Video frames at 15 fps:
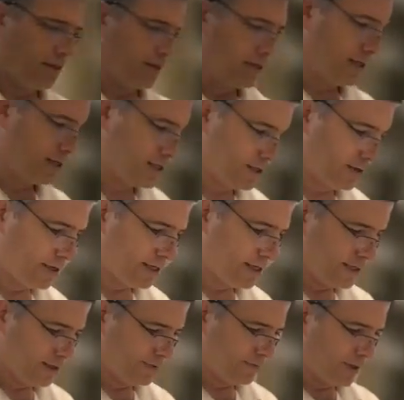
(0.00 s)
Yeah, sorry, I
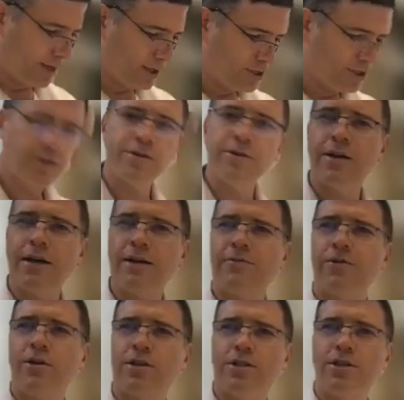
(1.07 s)
didn't manage to. I
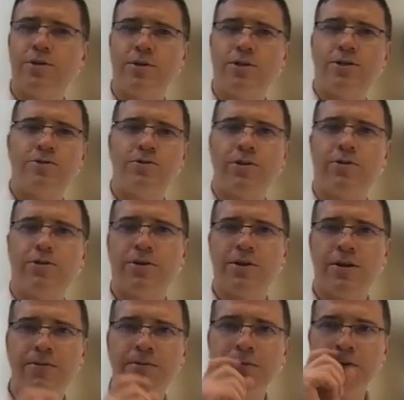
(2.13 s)
forgot to switch record
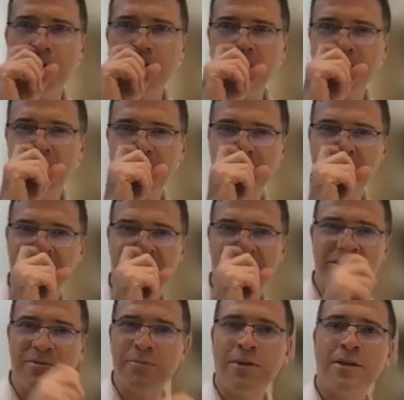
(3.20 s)
on for the
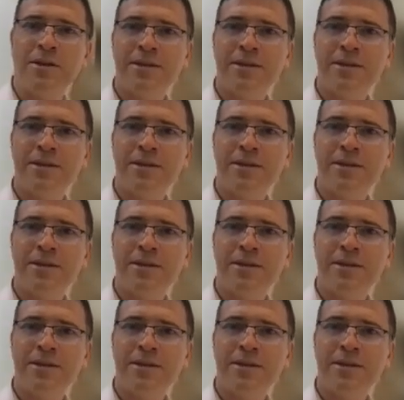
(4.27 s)
Siyum.